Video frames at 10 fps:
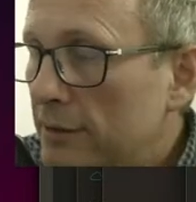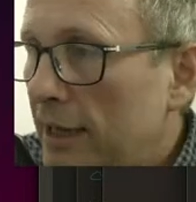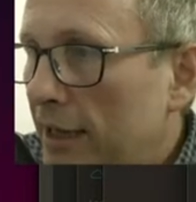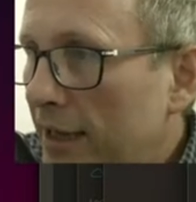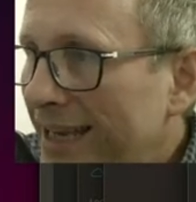
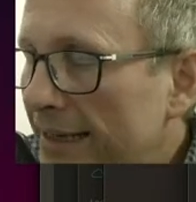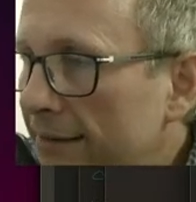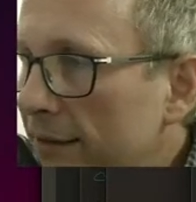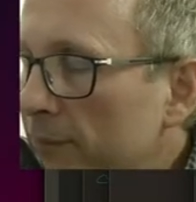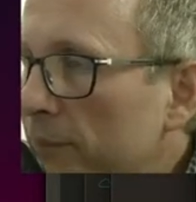uh,
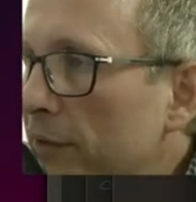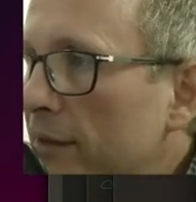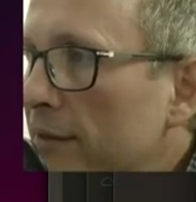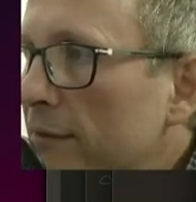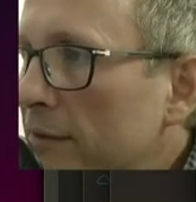indium.
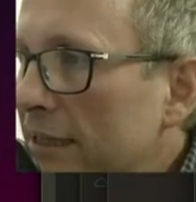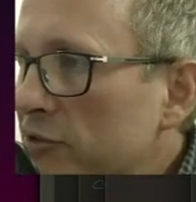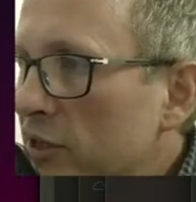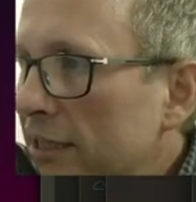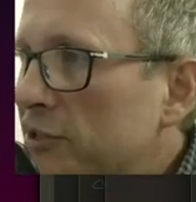
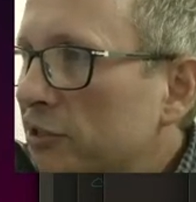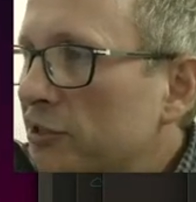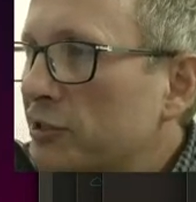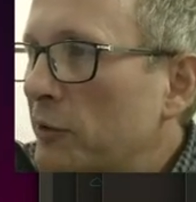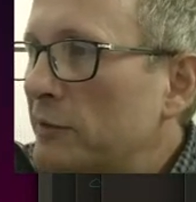literally sh
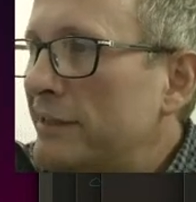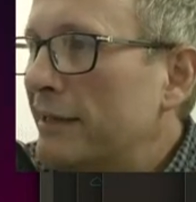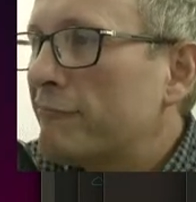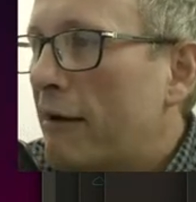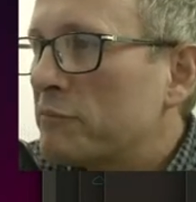showed the
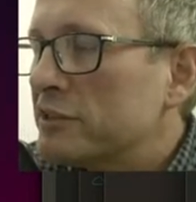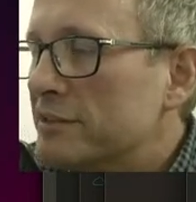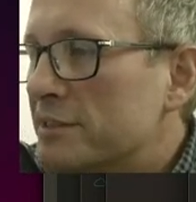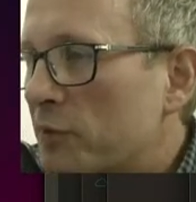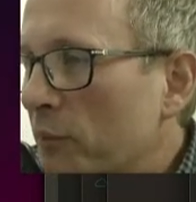
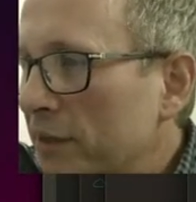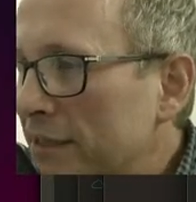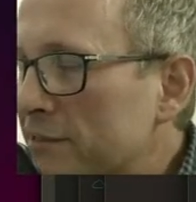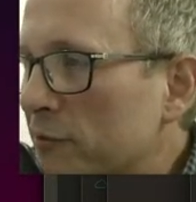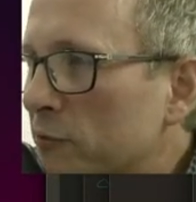eruptions from the
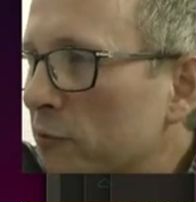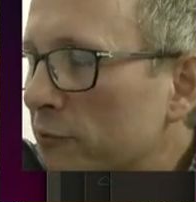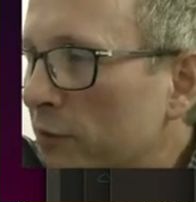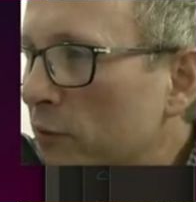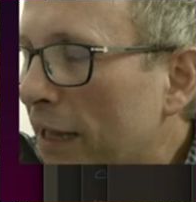so called
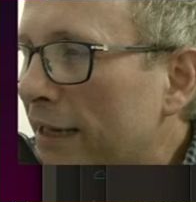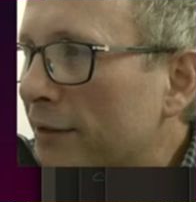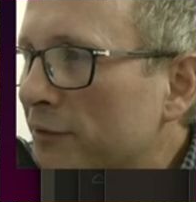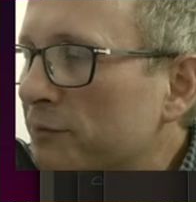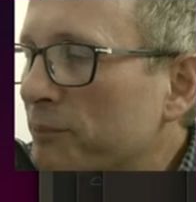
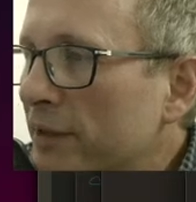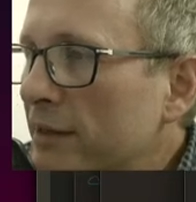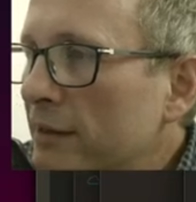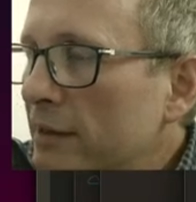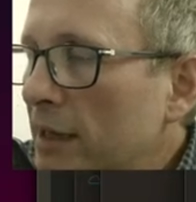volcanoes.
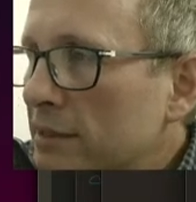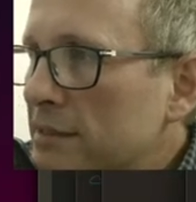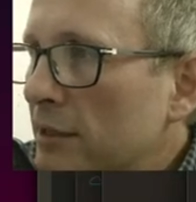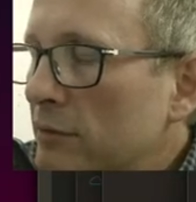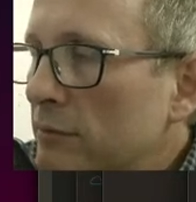And
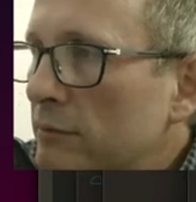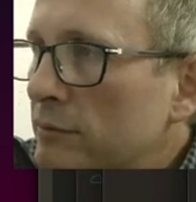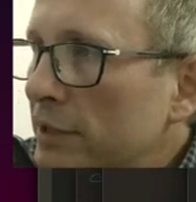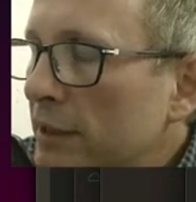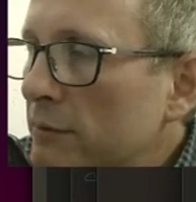so
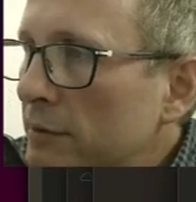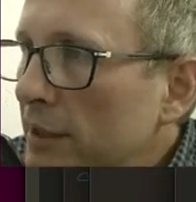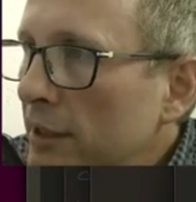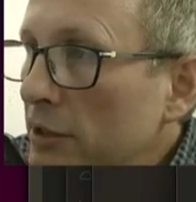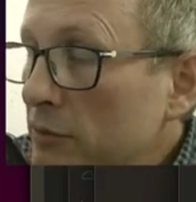you know,
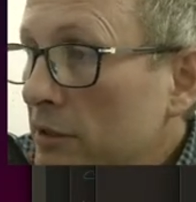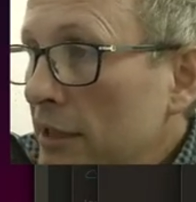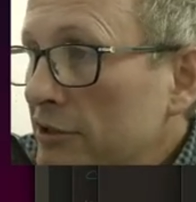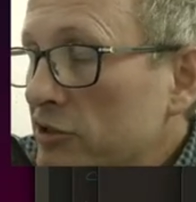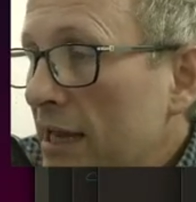you could
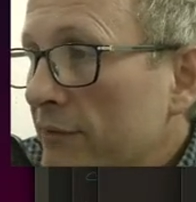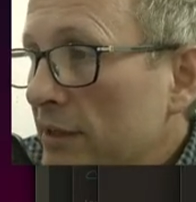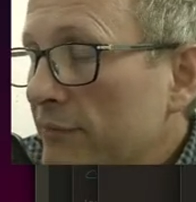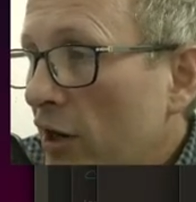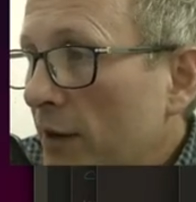literally have an
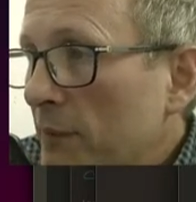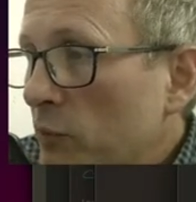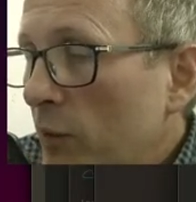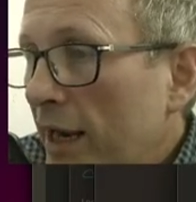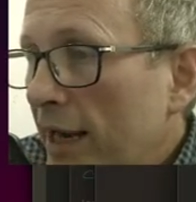environment
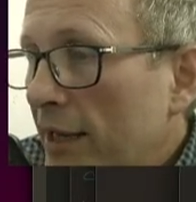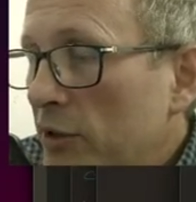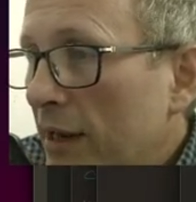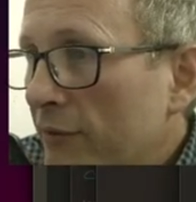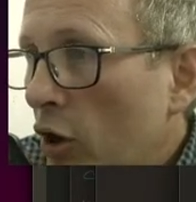where
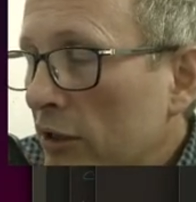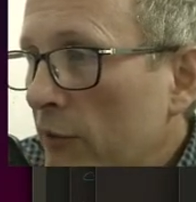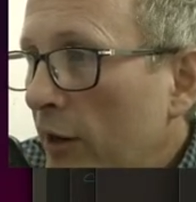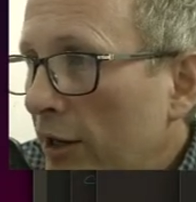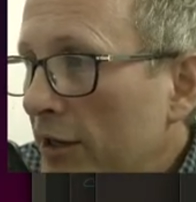you have a
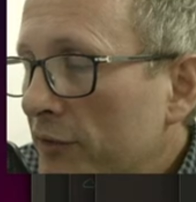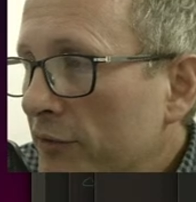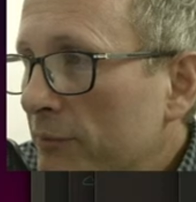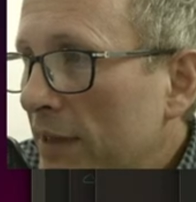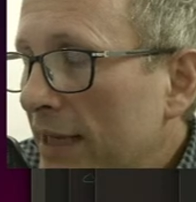hollow earth,
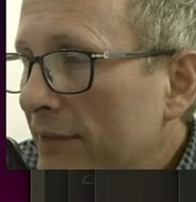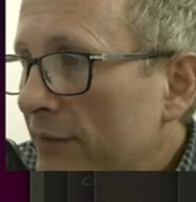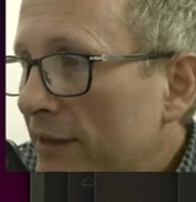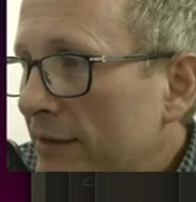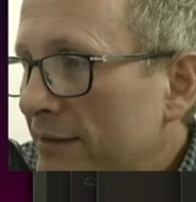but
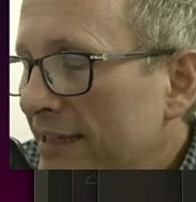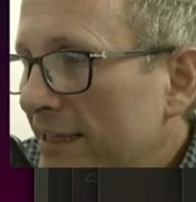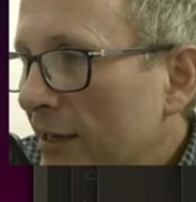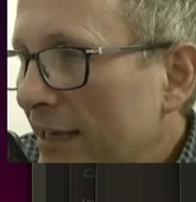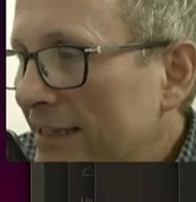
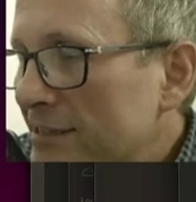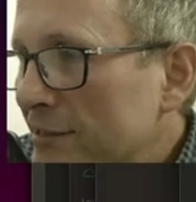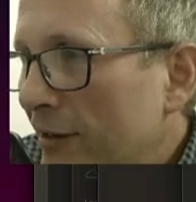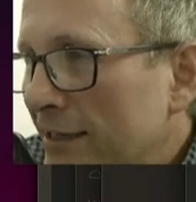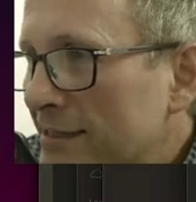the
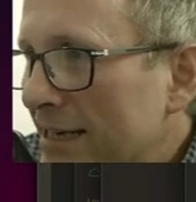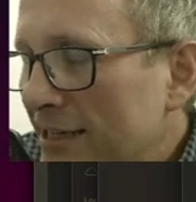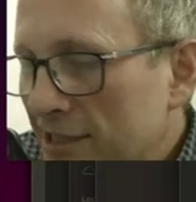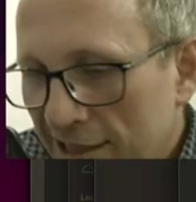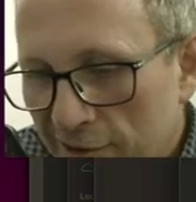inside is
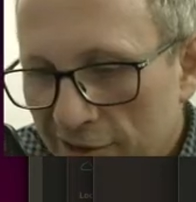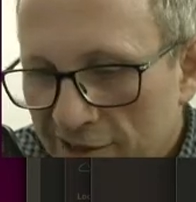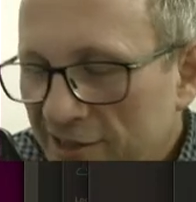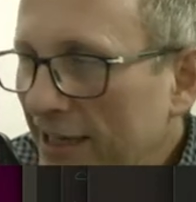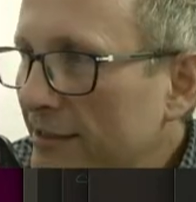actually got a
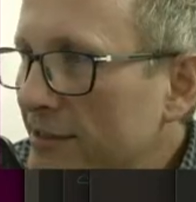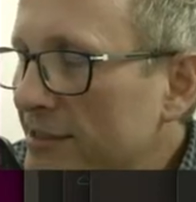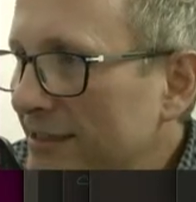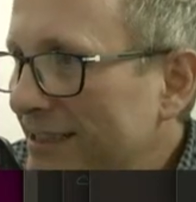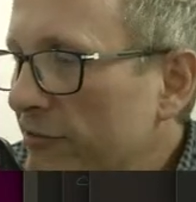skin
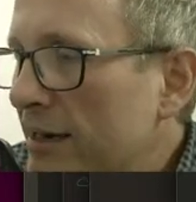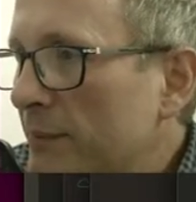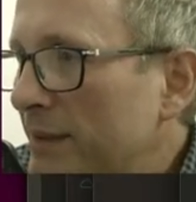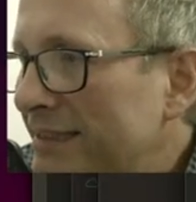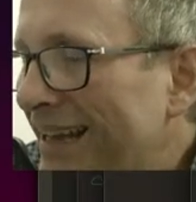that's
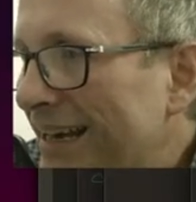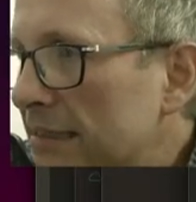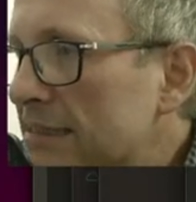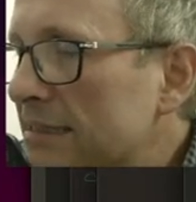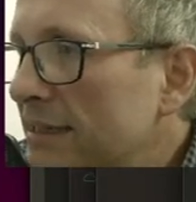incredibly
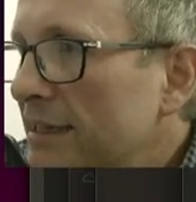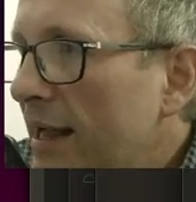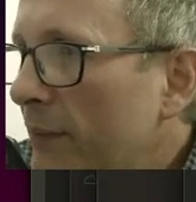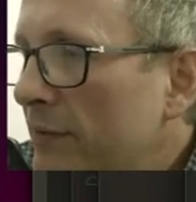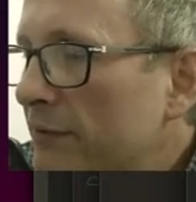dense and then the